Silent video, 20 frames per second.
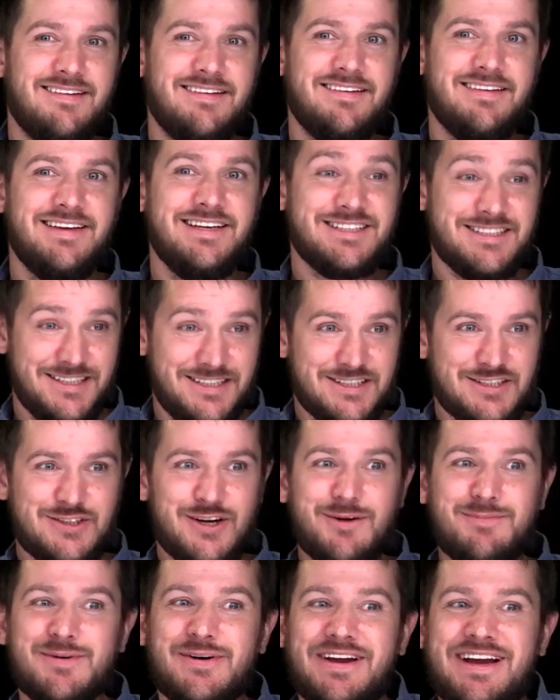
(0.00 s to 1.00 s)
You see the
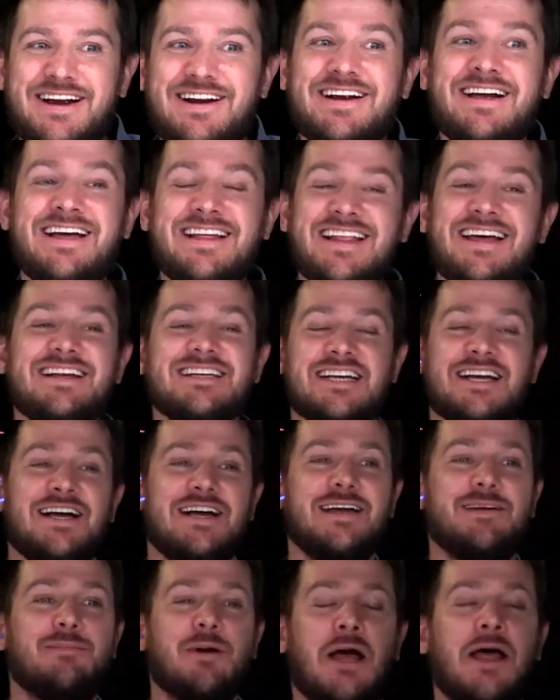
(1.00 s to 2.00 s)
trouble here? Think
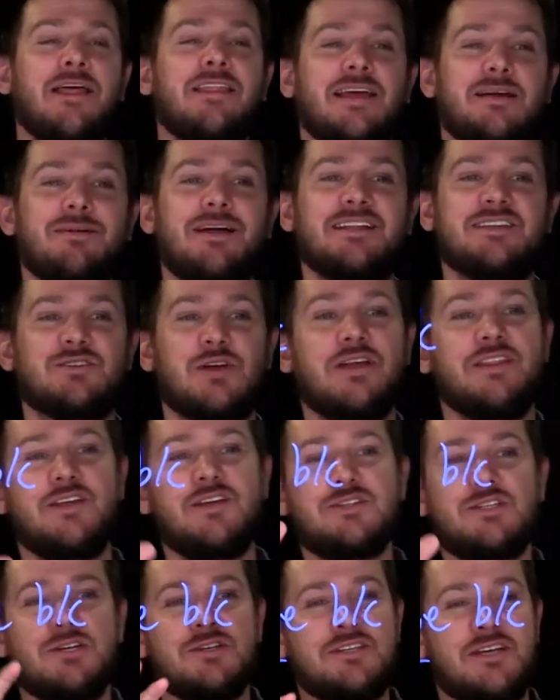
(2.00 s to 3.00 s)
about it this way. The
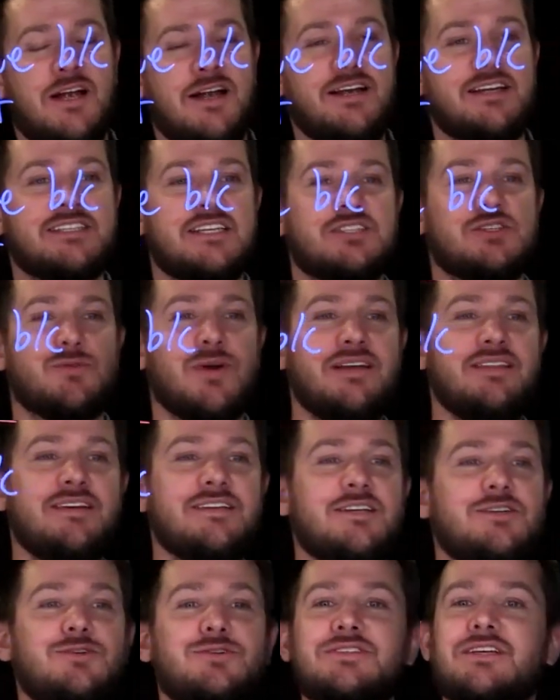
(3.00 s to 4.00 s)
utilitarian says the right thing to
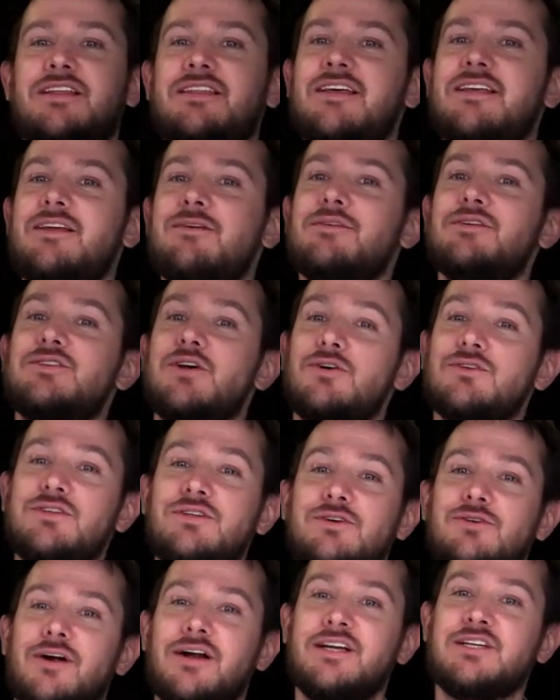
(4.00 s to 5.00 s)
do is the thing that results in the
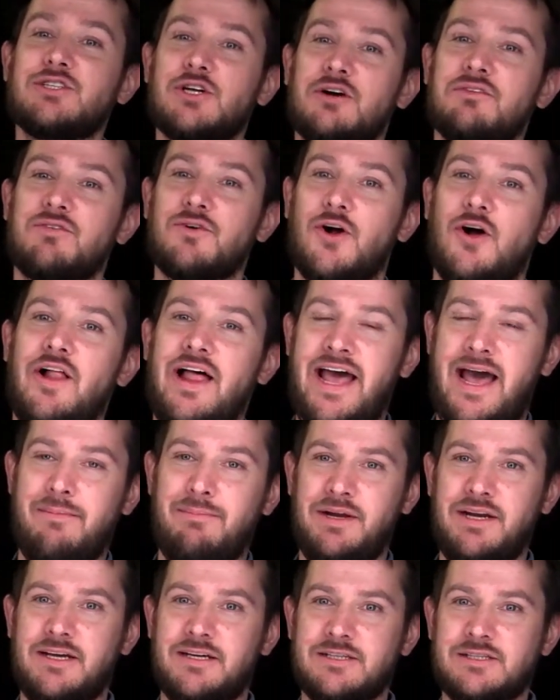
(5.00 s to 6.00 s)
greatest overall
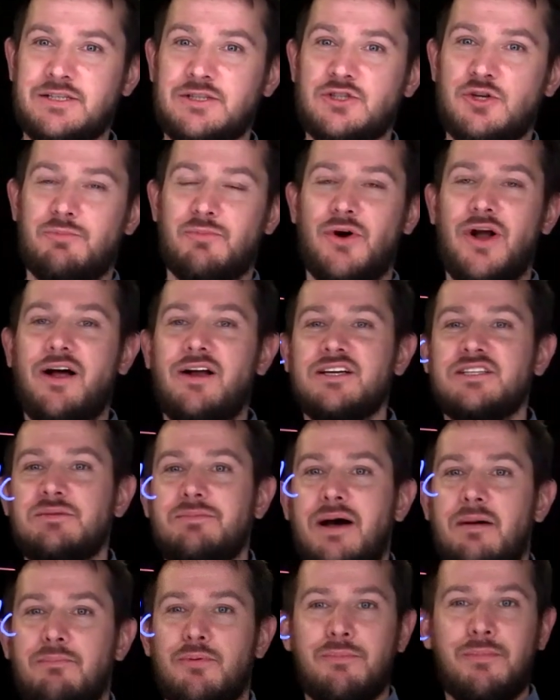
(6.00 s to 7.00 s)
happiness. So morality is
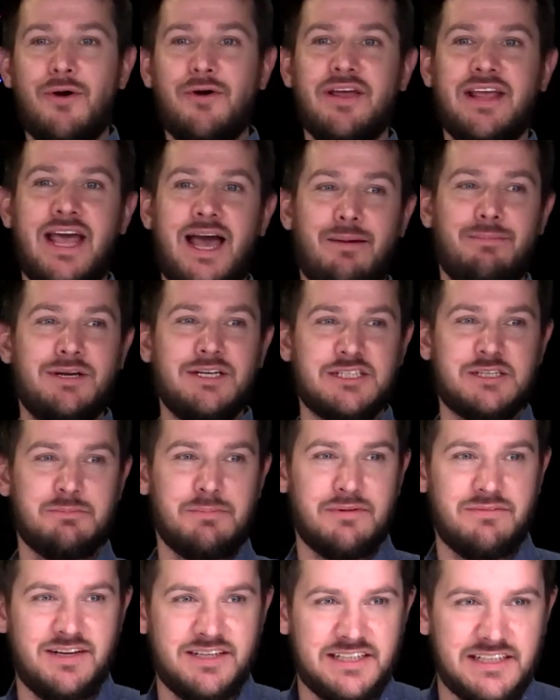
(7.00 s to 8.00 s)
about promoting happiness and
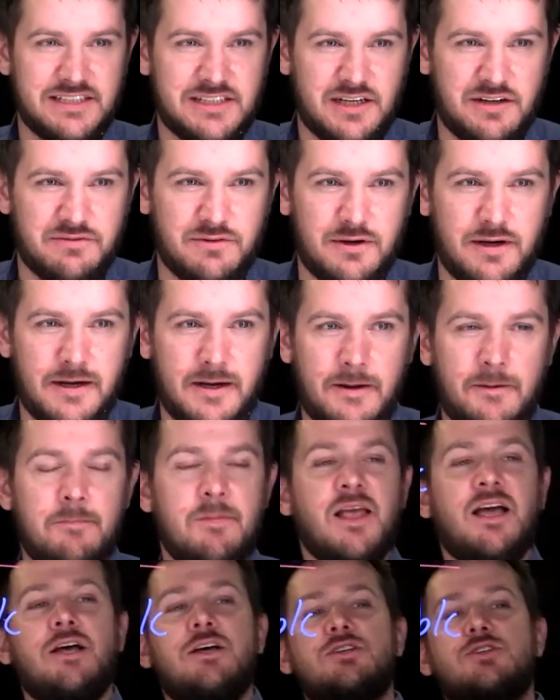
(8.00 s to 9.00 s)
preventing suffering.
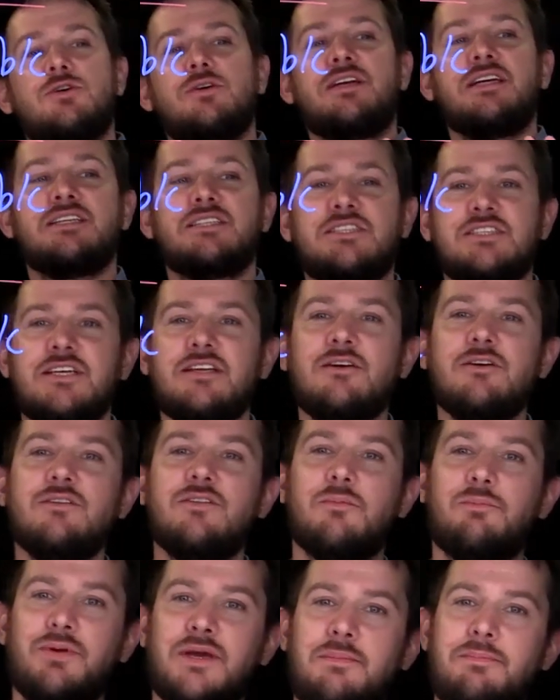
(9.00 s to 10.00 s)
So consider the
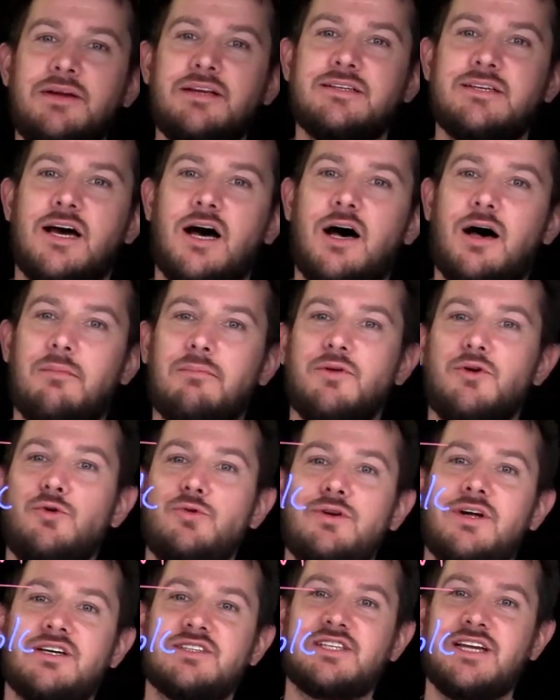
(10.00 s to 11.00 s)
peeping Tom who
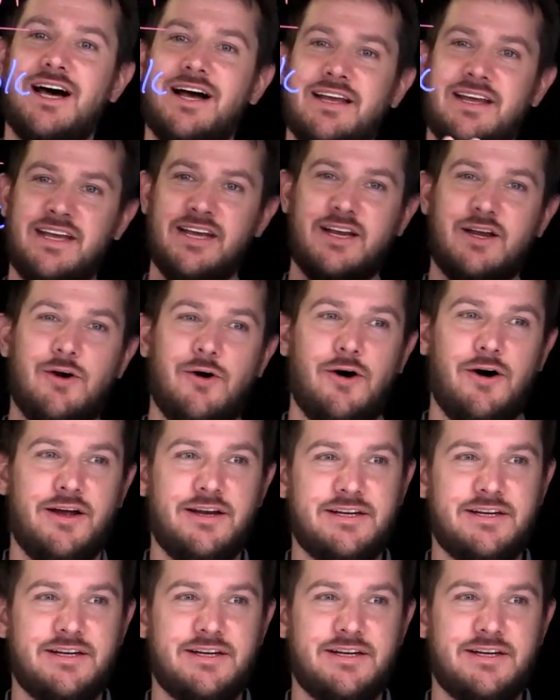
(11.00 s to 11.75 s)
does not get caught.